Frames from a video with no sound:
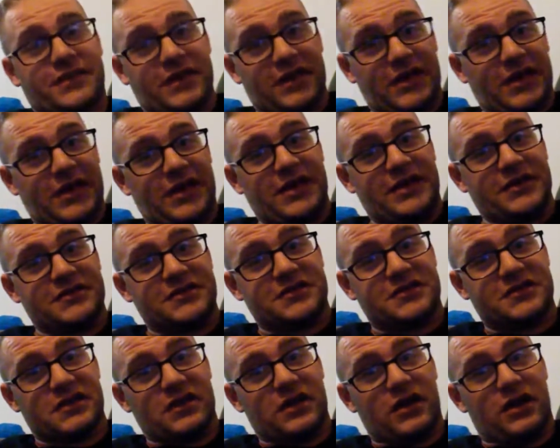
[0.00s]
thing
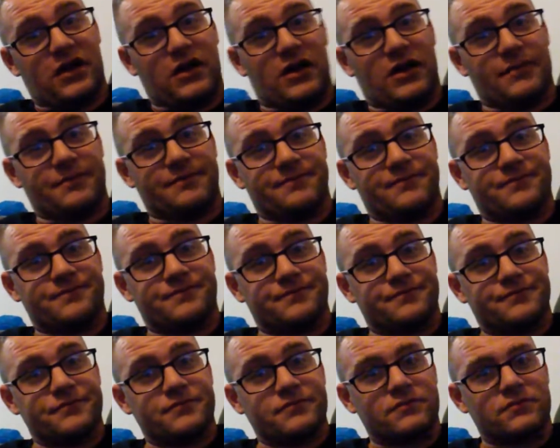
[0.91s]
is, um,
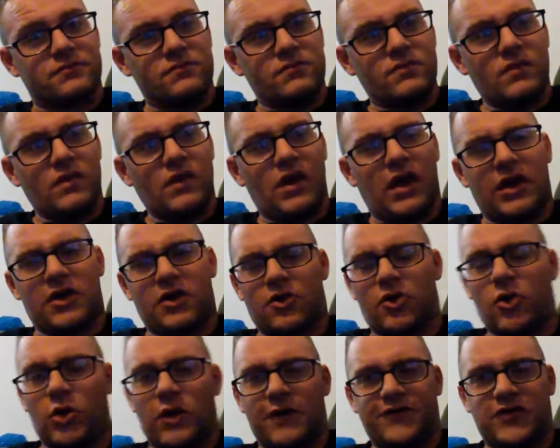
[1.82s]
I don't
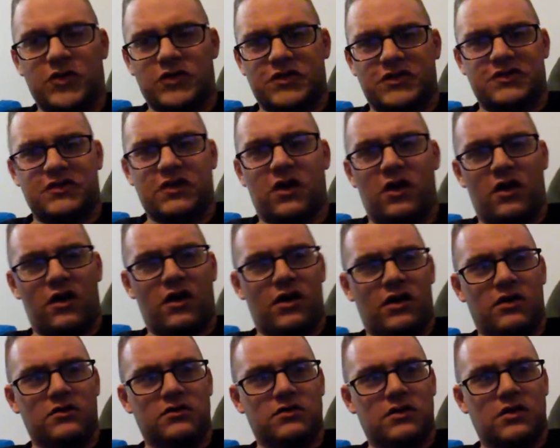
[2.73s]
know if you
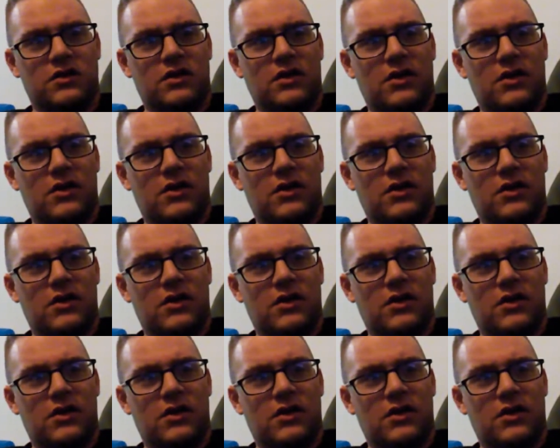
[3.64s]
saw,